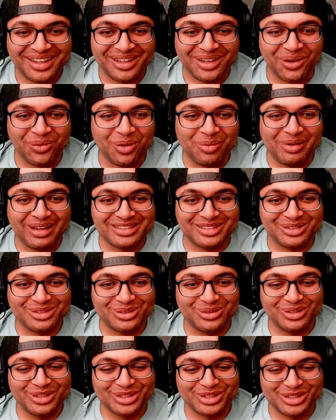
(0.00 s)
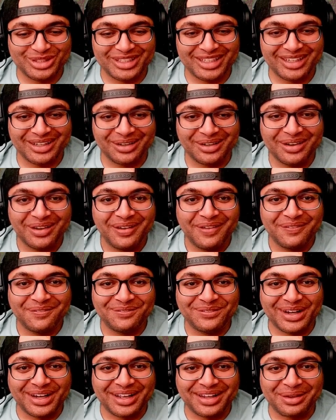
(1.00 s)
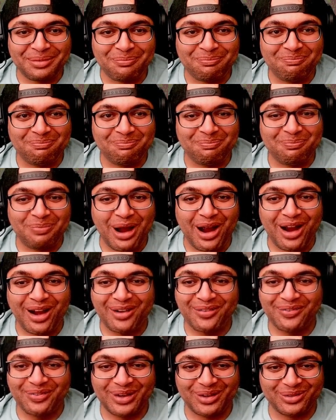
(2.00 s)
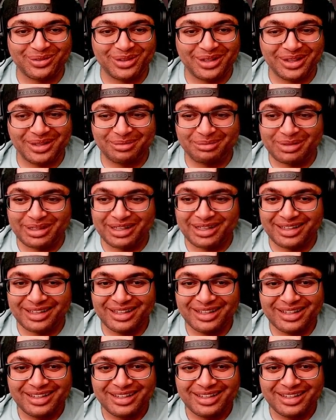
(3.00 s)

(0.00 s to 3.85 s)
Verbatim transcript: yo, we about to do this shit. Fucking perfect run, bruh.